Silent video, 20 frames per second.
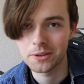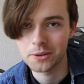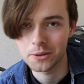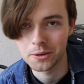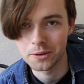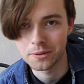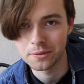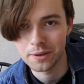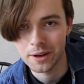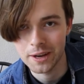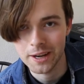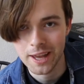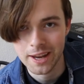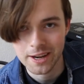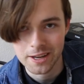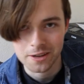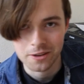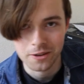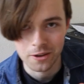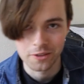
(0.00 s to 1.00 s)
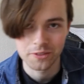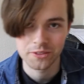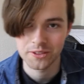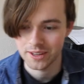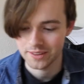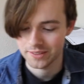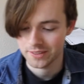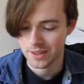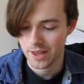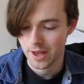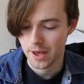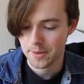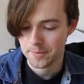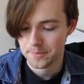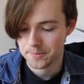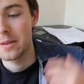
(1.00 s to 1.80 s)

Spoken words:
You couldn't find any content there. And